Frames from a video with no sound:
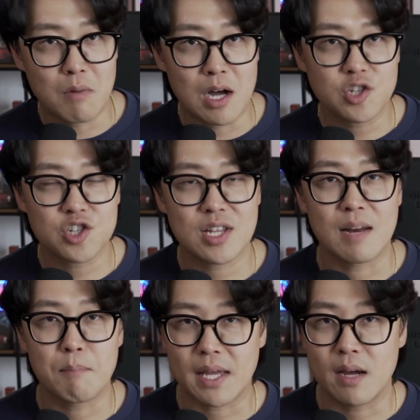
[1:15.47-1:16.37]
much
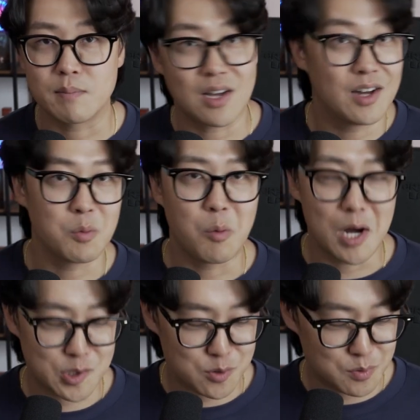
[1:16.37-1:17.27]
that it becomes
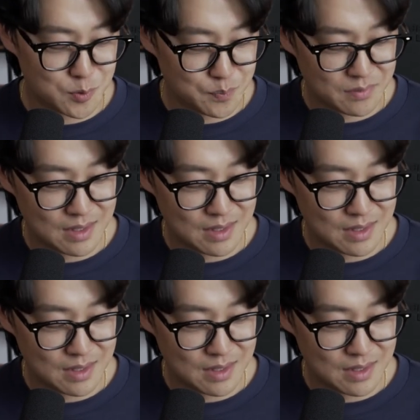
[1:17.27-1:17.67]
unwatchable.